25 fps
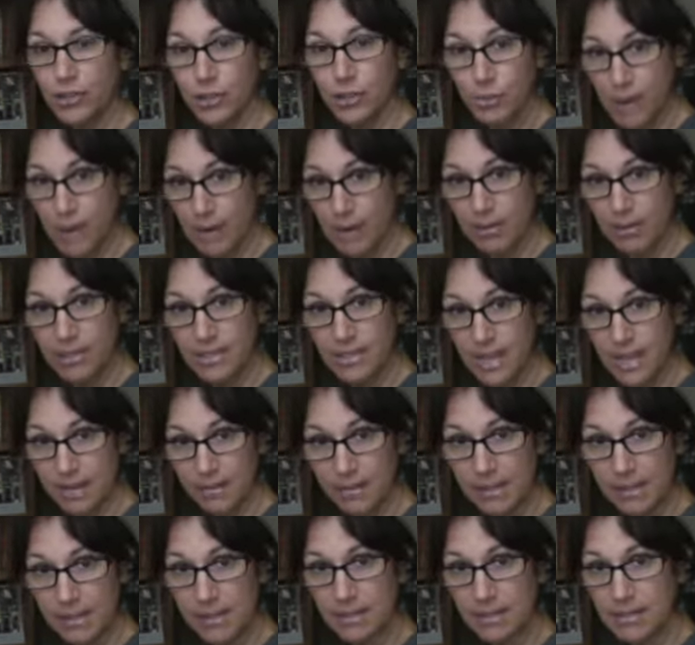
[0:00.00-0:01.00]
2-hour
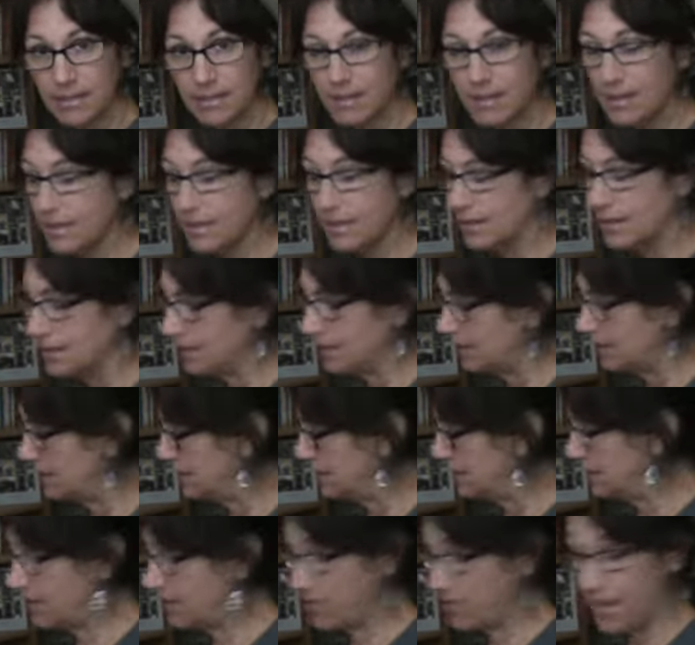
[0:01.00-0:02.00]
segment.
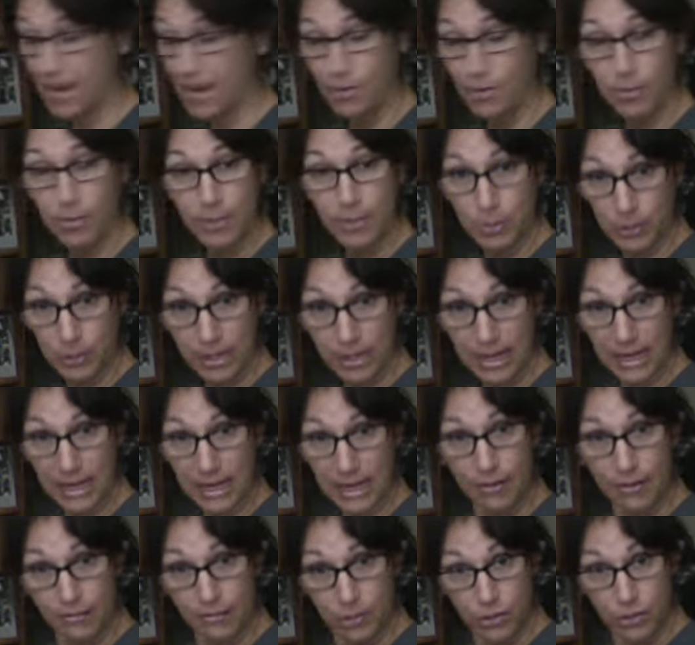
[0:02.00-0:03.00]
Not that I will be working
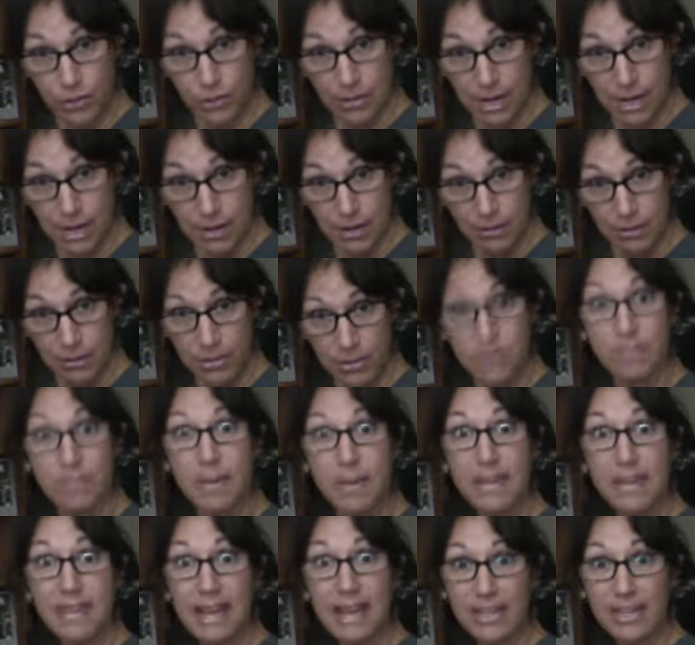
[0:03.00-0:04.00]
out for 2 hours,
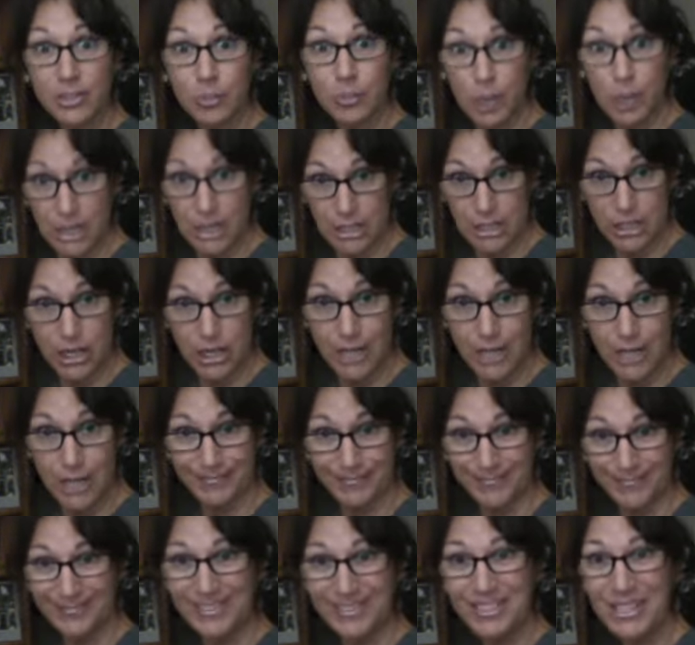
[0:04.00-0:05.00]
but that's what it's
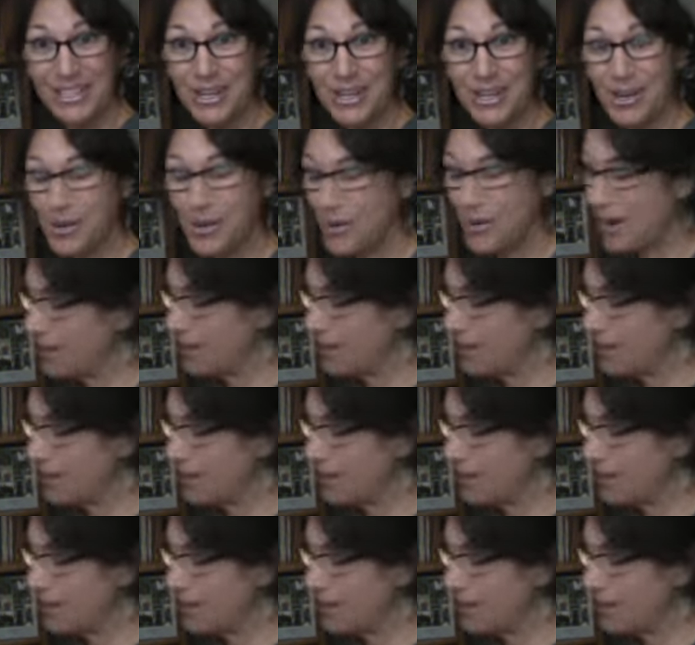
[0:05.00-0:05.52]
on. So I